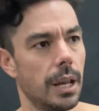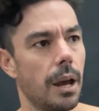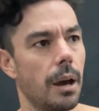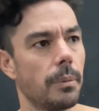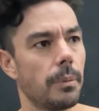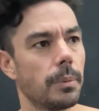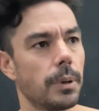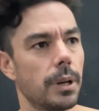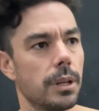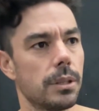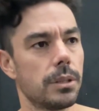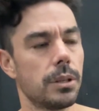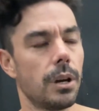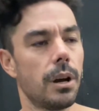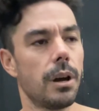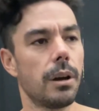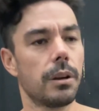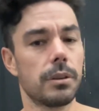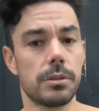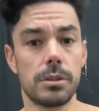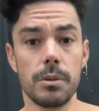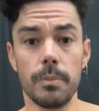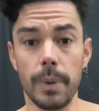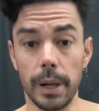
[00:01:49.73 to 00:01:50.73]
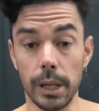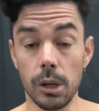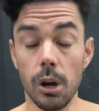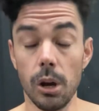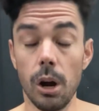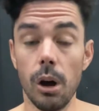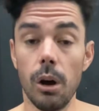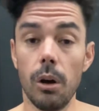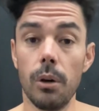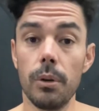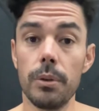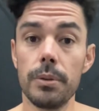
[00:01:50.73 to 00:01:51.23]
I'm gonna talk, so my
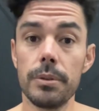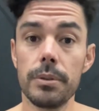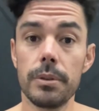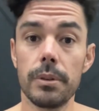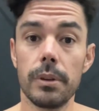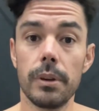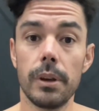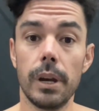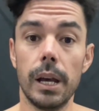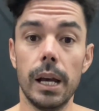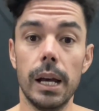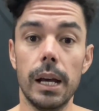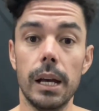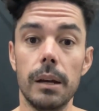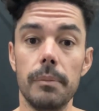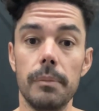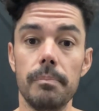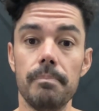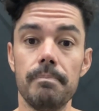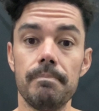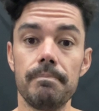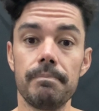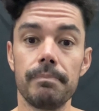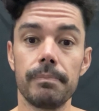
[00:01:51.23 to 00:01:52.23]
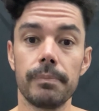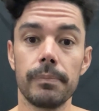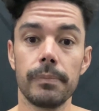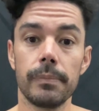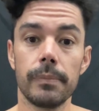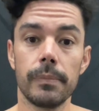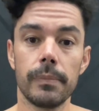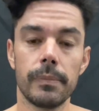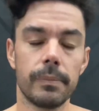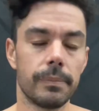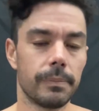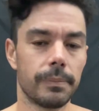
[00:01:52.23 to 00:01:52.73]
goal, I'm
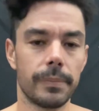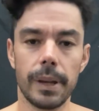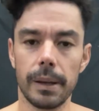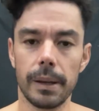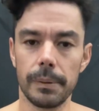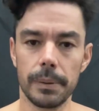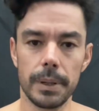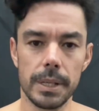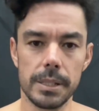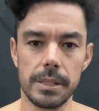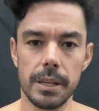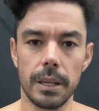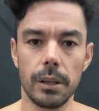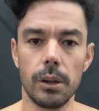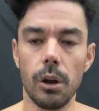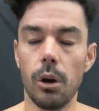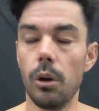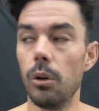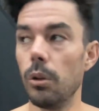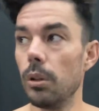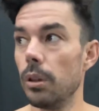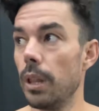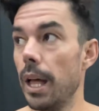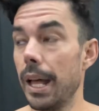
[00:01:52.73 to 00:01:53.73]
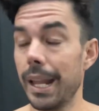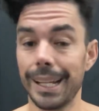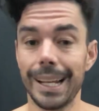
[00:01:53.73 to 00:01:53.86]
gonna say goal a lot.